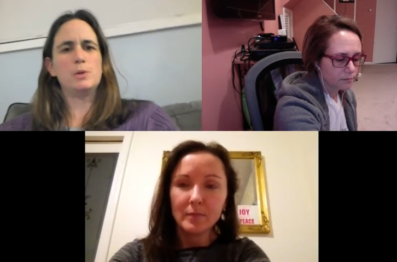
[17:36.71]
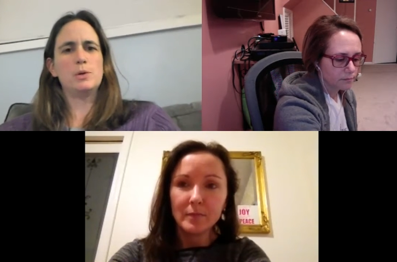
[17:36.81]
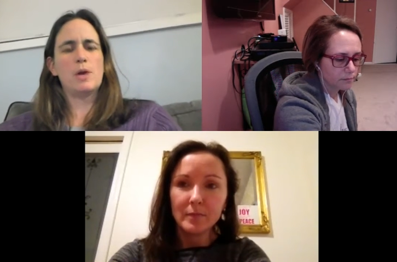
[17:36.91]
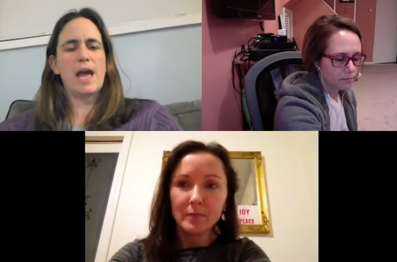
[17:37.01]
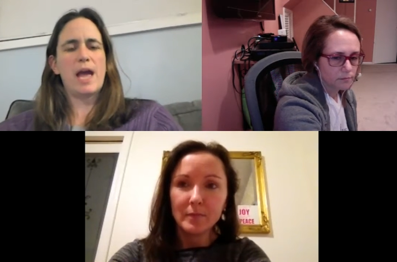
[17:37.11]

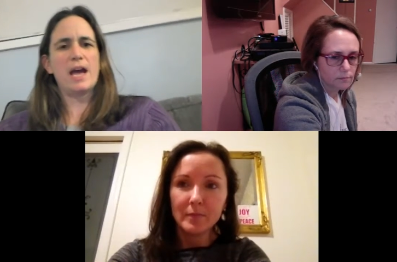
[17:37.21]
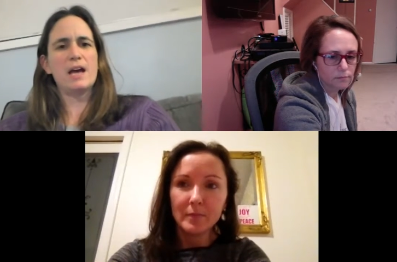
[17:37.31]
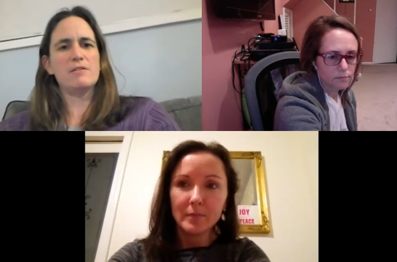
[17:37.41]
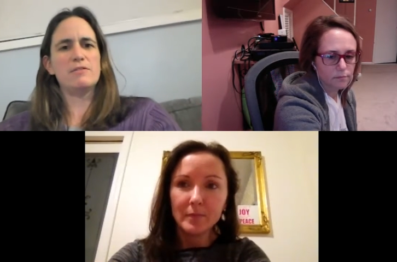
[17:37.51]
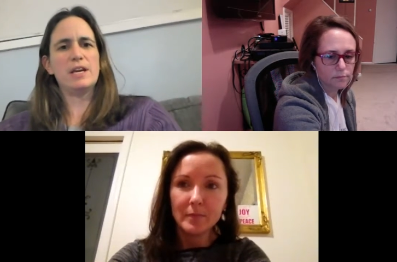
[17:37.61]
Speaker 1: have
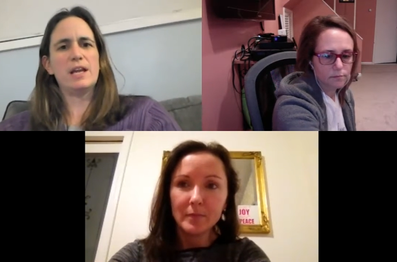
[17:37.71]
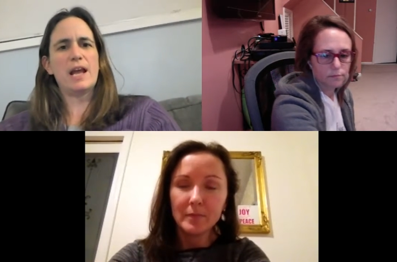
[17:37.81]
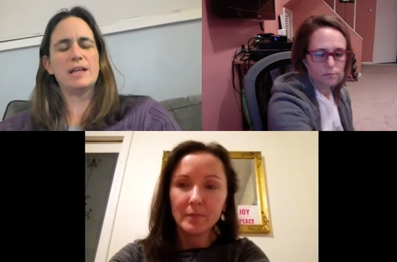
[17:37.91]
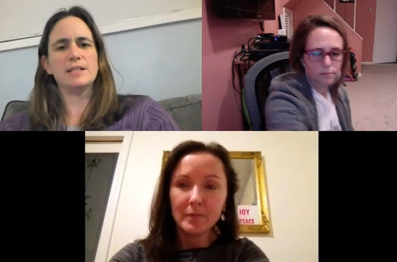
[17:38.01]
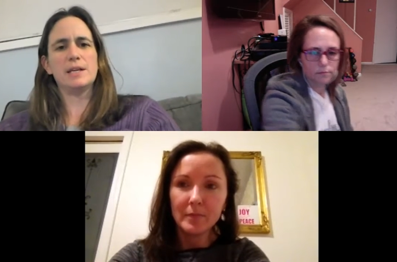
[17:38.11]
it as
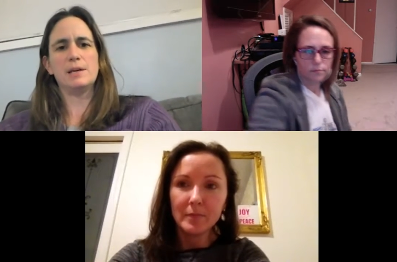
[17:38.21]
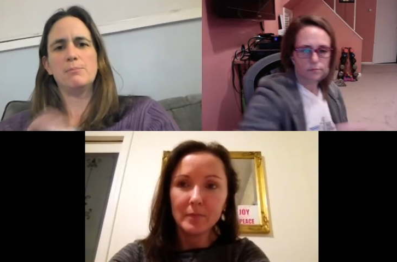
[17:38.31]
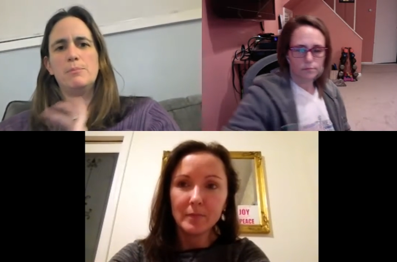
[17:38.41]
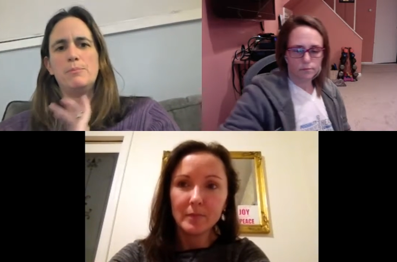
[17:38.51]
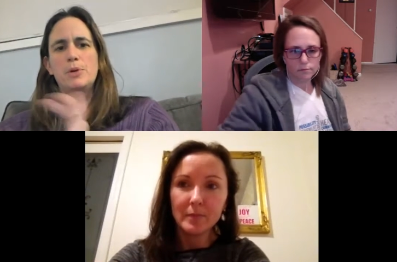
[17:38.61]
a
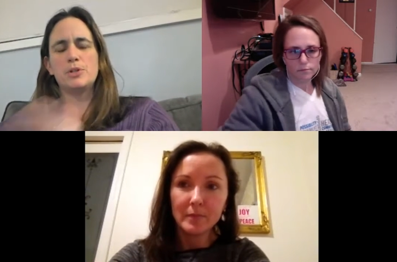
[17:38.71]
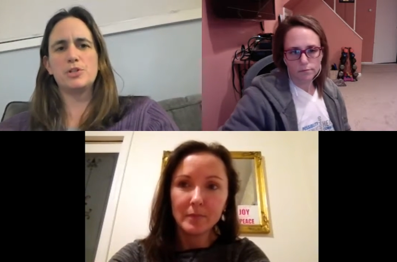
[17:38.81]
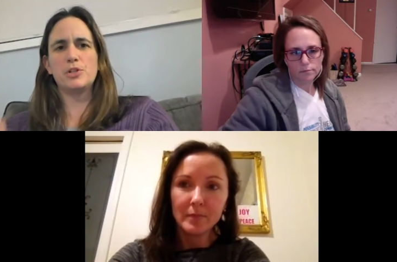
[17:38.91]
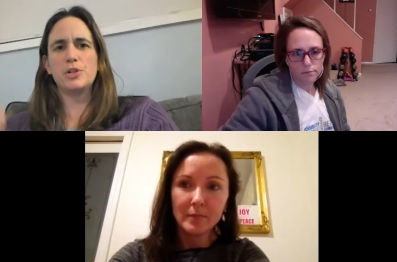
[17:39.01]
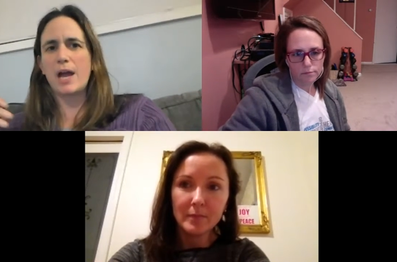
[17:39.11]
personal
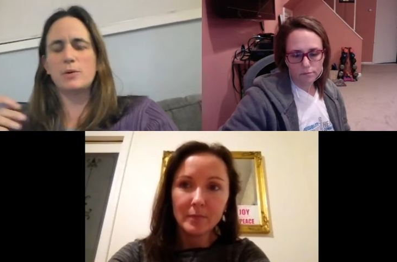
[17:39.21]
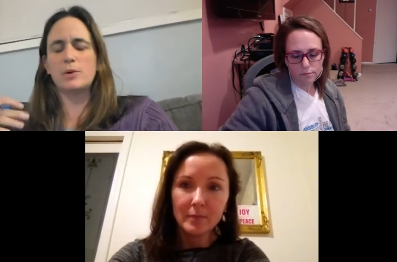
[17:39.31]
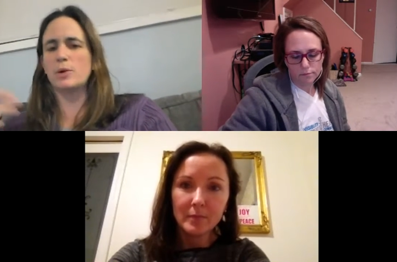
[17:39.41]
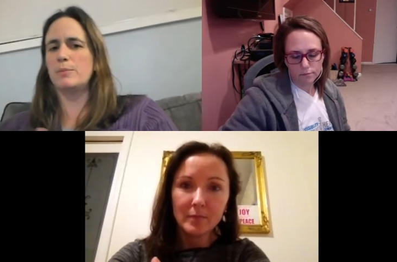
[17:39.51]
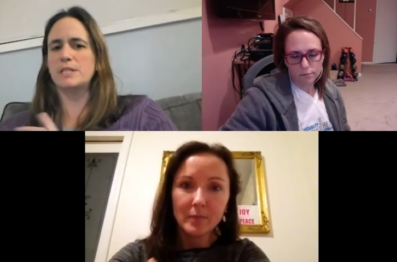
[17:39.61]
account or a
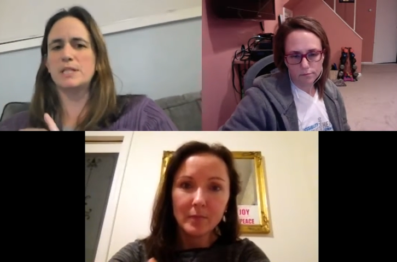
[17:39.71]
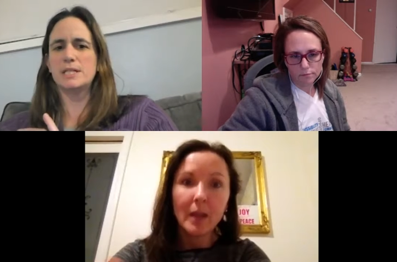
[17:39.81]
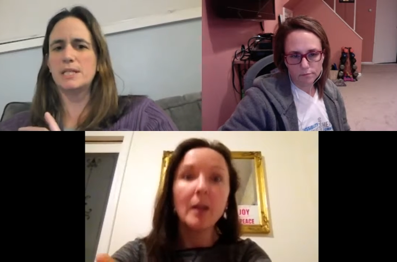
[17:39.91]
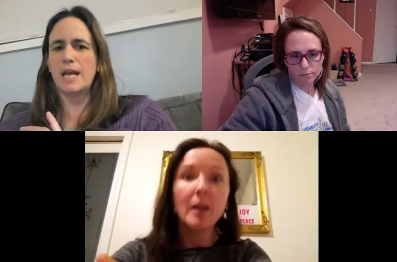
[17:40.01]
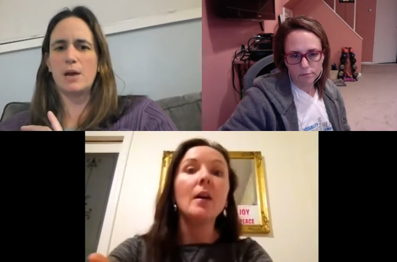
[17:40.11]
business
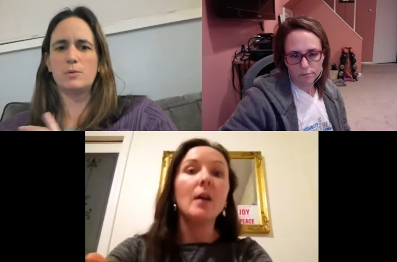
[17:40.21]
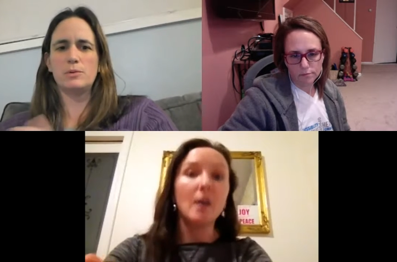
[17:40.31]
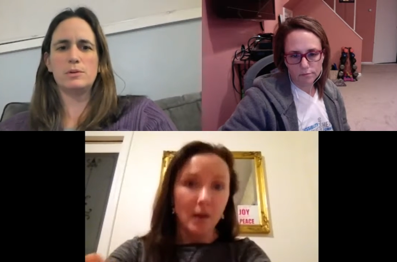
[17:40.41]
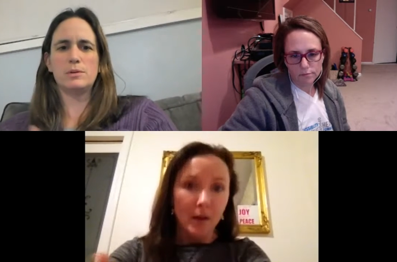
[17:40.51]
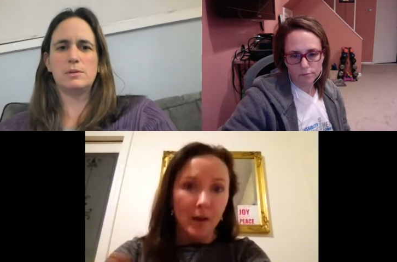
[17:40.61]
account?
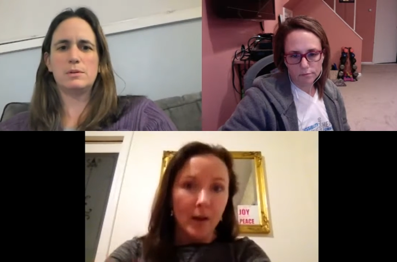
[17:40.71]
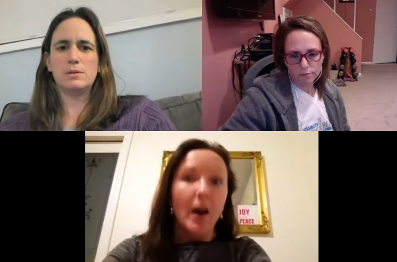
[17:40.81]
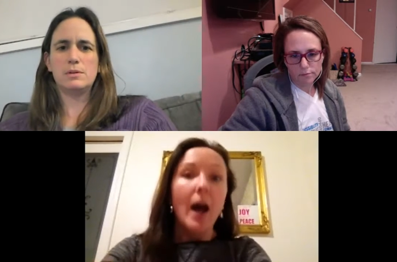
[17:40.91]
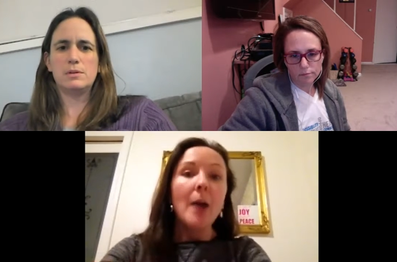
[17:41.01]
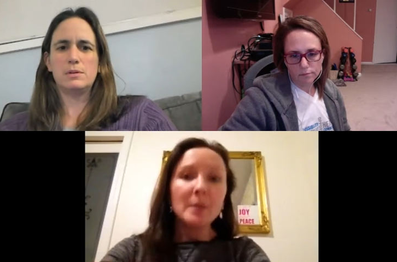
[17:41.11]

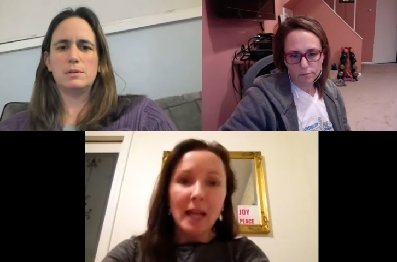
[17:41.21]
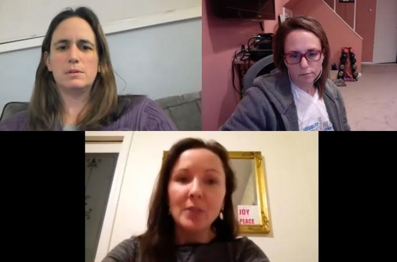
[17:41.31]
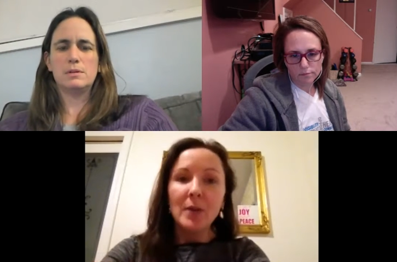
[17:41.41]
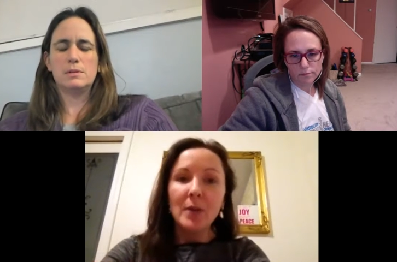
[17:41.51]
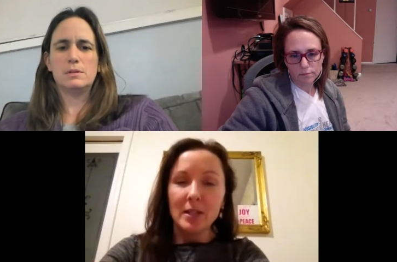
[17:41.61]
Speaker 2: I'm glad you
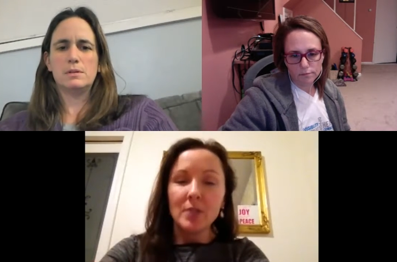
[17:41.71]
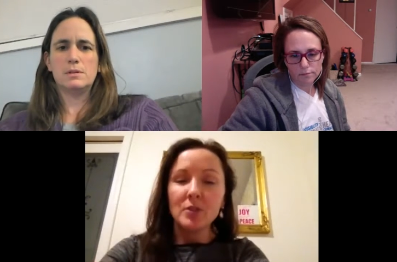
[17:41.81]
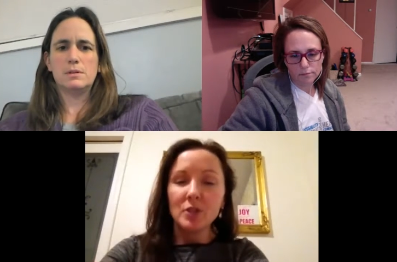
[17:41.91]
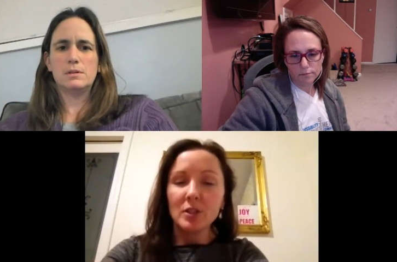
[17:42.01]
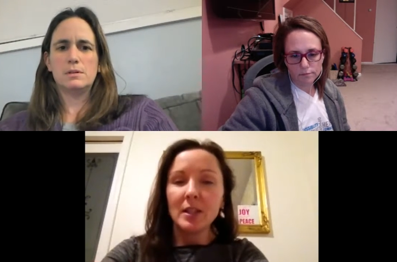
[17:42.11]
asked. I was just
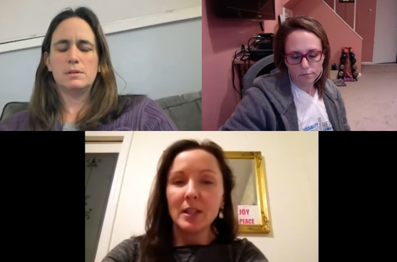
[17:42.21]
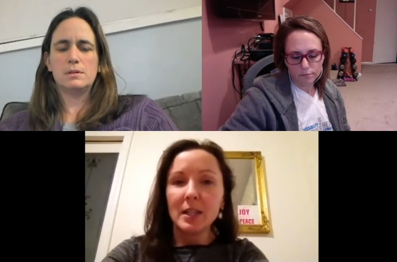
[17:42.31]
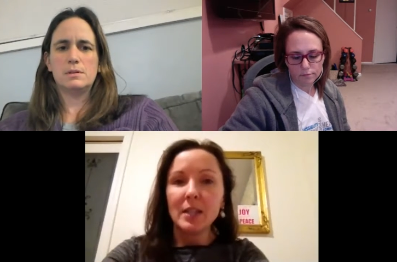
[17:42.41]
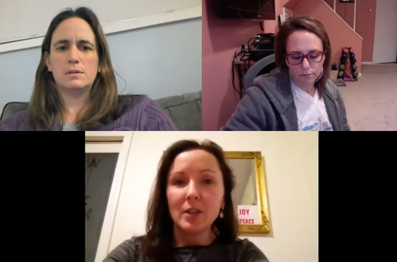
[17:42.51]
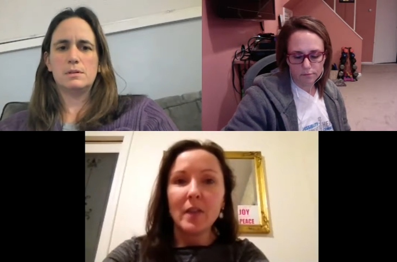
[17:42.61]
going to touch
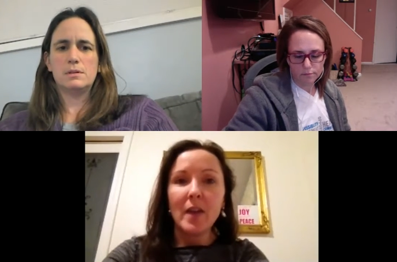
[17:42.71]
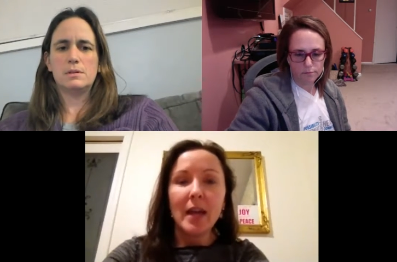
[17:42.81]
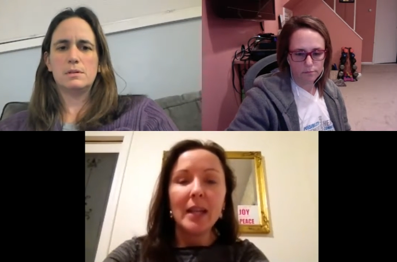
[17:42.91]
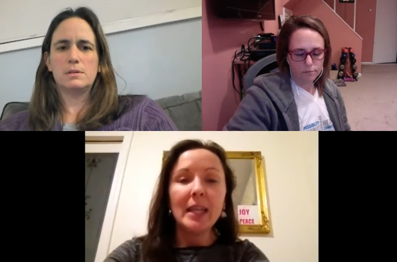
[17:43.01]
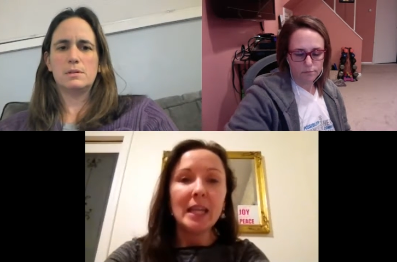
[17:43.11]
on that.
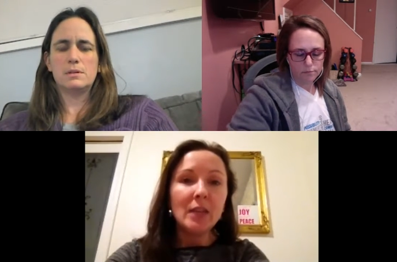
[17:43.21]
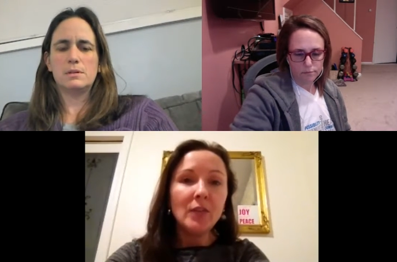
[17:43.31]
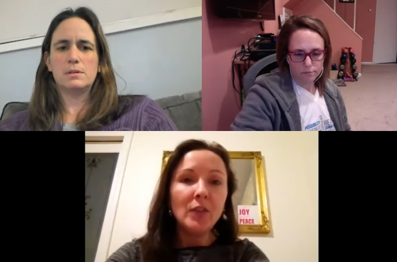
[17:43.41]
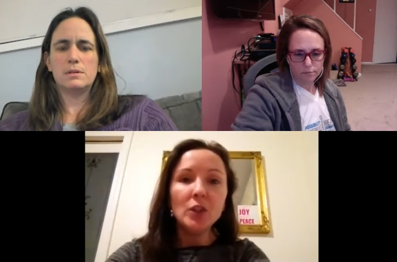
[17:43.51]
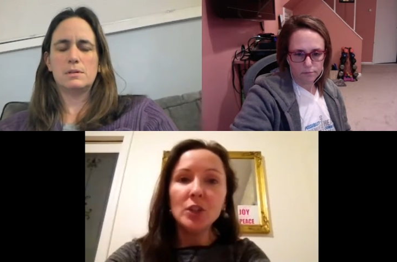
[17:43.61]
If you're
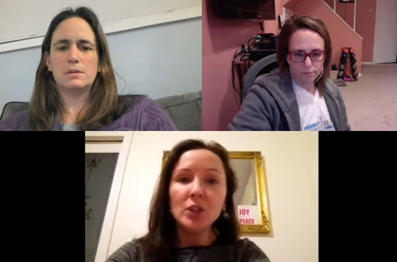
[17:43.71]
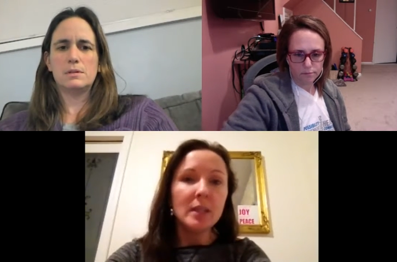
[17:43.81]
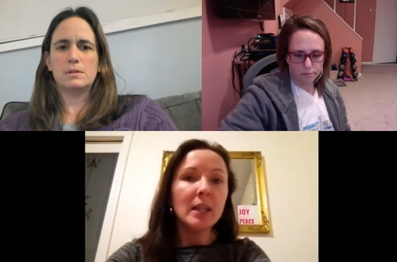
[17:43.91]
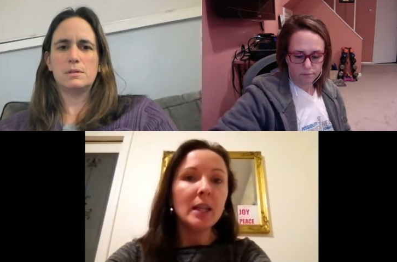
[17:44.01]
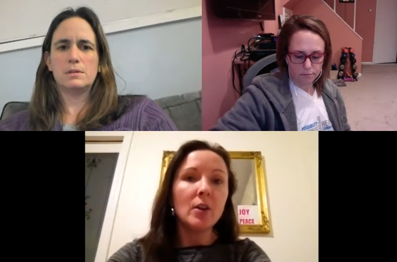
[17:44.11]
using it
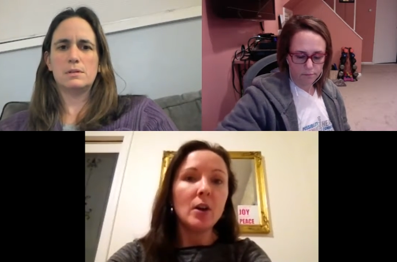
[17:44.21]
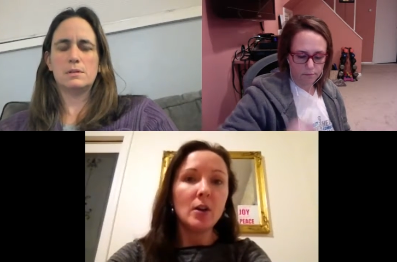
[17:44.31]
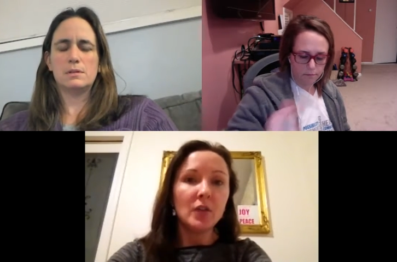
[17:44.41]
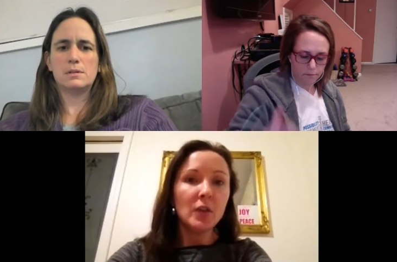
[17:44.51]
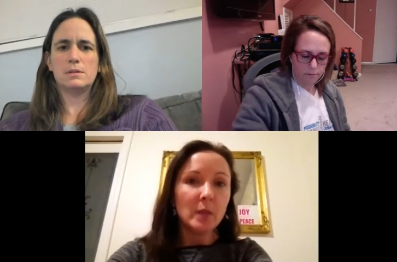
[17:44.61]
at all for
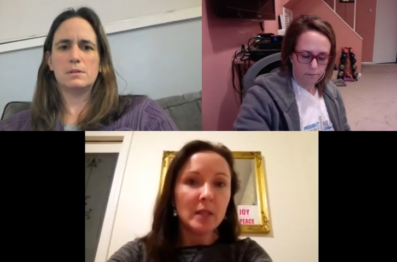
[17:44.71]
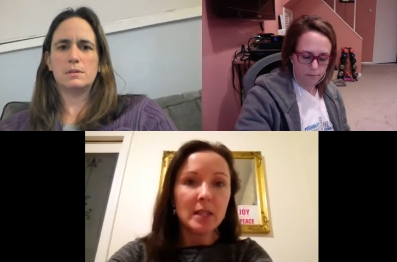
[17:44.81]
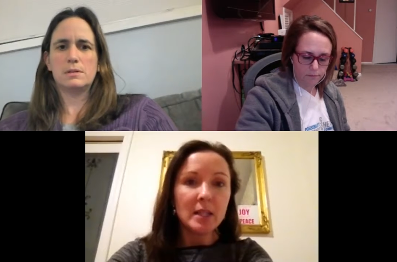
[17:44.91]
business,